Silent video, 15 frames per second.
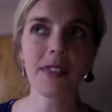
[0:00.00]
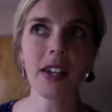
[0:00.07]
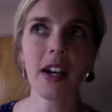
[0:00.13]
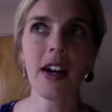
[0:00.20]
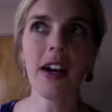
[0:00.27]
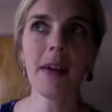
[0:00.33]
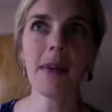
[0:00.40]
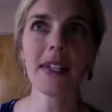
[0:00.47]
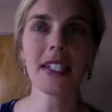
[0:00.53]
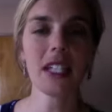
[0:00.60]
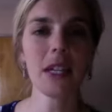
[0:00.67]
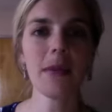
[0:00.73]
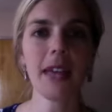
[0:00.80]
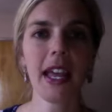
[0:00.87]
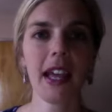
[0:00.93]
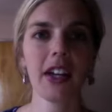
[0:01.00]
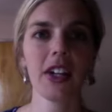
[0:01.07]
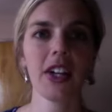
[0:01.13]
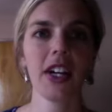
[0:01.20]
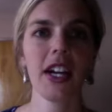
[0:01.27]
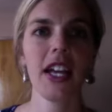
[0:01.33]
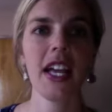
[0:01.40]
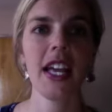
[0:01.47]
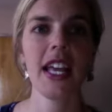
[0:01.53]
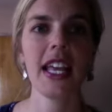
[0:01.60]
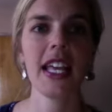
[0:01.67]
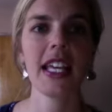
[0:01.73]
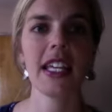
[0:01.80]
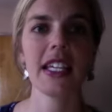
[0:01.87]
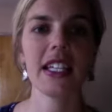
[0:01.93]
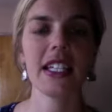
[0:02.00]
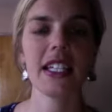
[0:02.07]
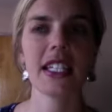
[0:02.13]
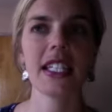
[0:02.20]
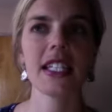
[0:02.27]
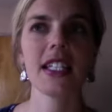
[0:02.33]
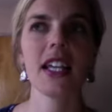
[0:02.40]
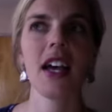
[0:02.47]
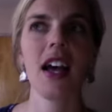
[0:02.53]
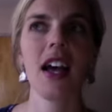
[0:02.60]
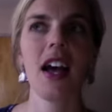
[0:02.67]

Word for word: Um, a steam canner is